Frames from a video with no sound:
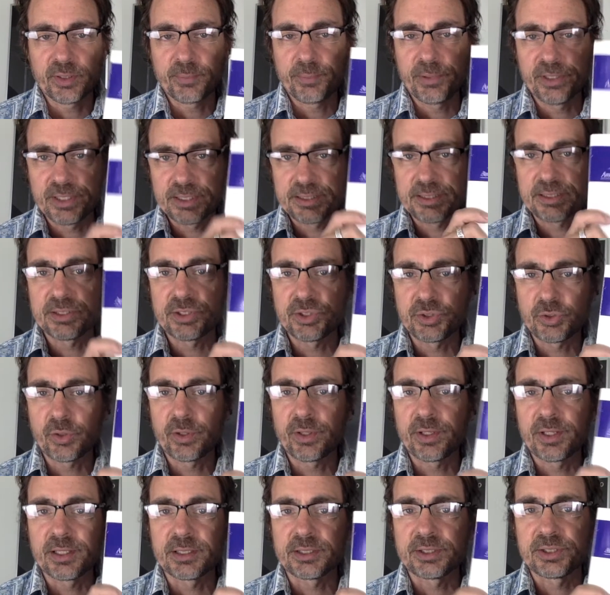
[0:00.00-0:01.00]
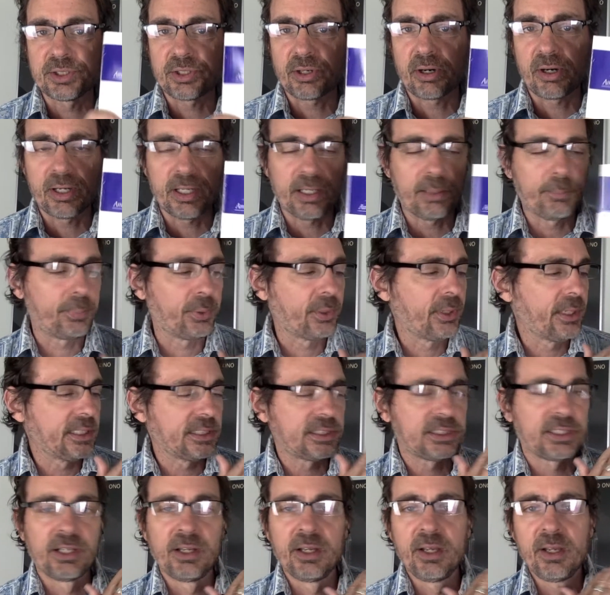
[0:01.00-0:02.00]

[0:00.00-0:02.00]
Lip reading: But this is sort of the starting place